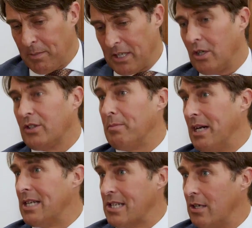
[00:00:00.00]
much on the
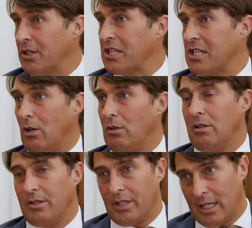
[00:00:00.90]
base, on the
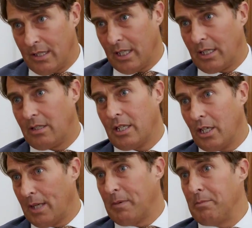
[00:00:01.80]
sole. They
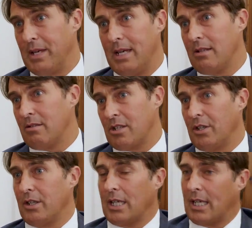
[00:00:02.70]
curl up a bit so
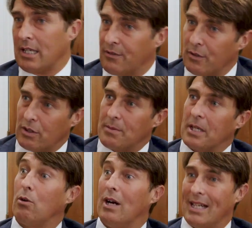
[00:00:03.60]
that they get the full grip.
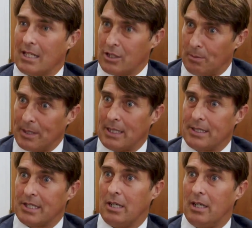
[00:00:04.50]
They're quite anatomically
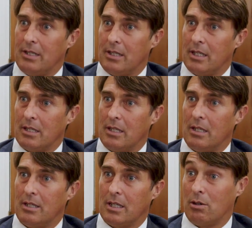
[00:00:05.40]
designed.
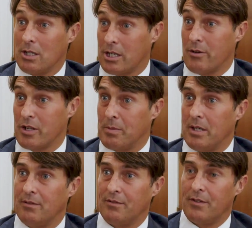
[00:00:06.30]
They're quite a serious
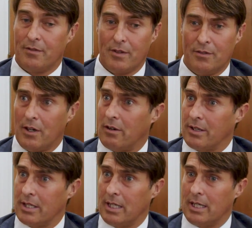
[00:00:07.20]
bit of
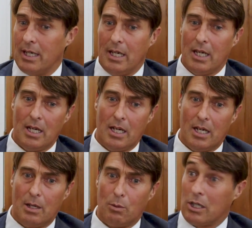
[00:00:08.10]
R&D.
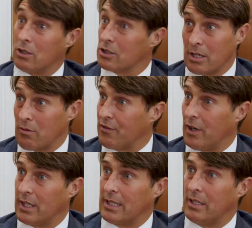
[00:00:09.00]
We're constantly
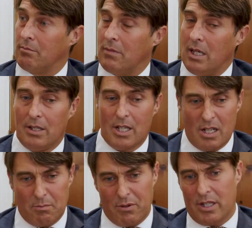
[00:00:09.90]
refining them.
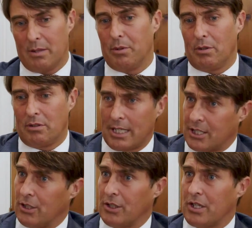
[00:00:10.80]
There's a breathable
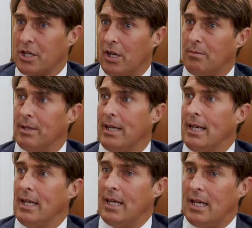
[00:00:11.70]
section on the top.
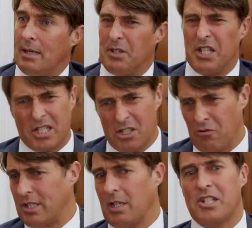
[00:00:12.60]
But this goes
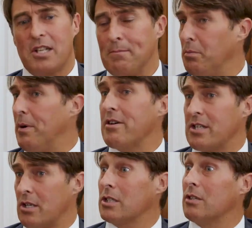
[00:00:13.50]
right to a simple pair of
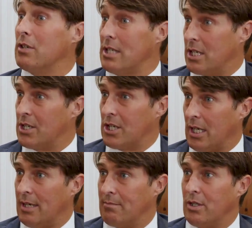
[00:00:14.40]
socks can really change your
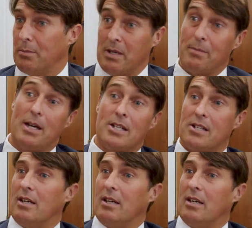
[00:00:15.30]
game. You'd be amazed.